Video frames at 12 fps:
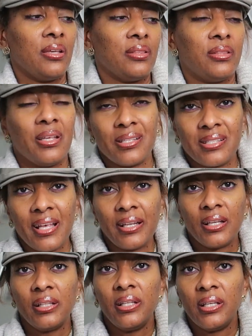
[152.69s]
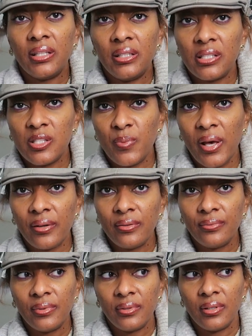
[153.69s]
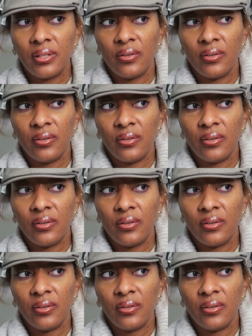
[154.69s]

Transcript: Aesthetically, it looks better.